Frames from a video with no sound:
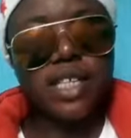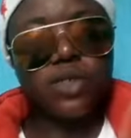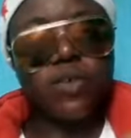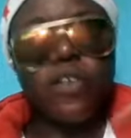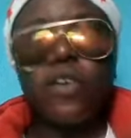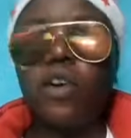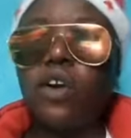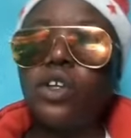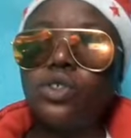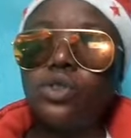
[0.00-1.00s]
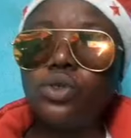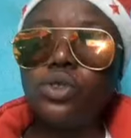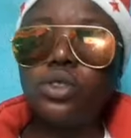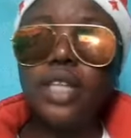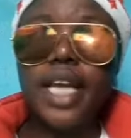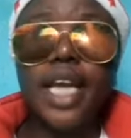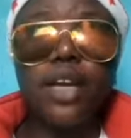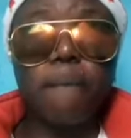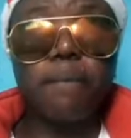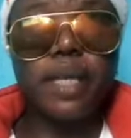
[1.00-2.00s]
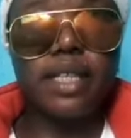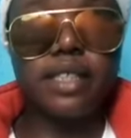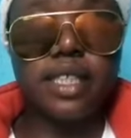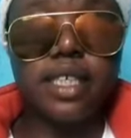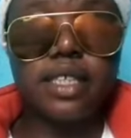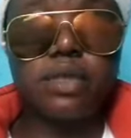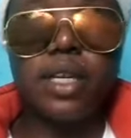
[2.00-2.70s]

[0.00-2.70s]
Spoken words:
for you to get updated